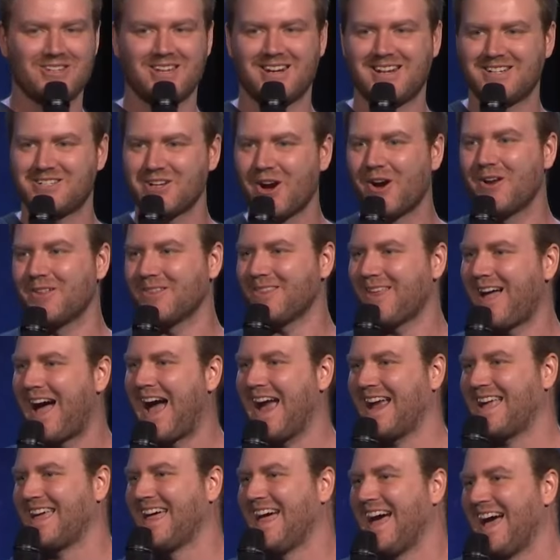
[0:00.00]
And I don't
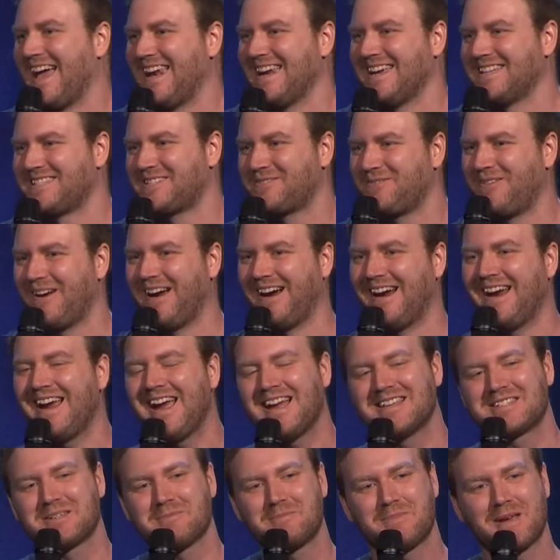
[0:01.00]
like it.
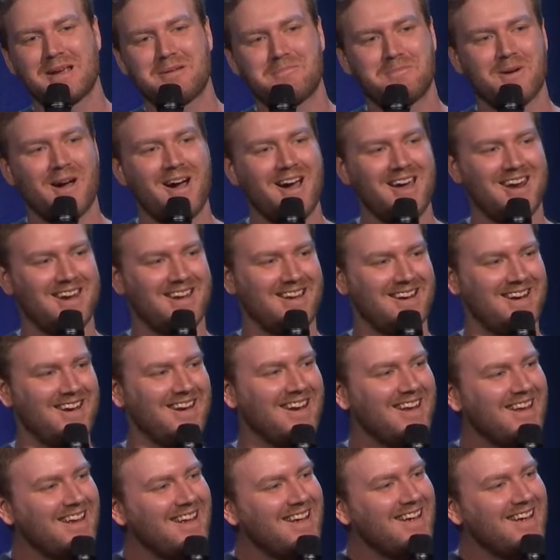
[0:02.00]
It's a big burden.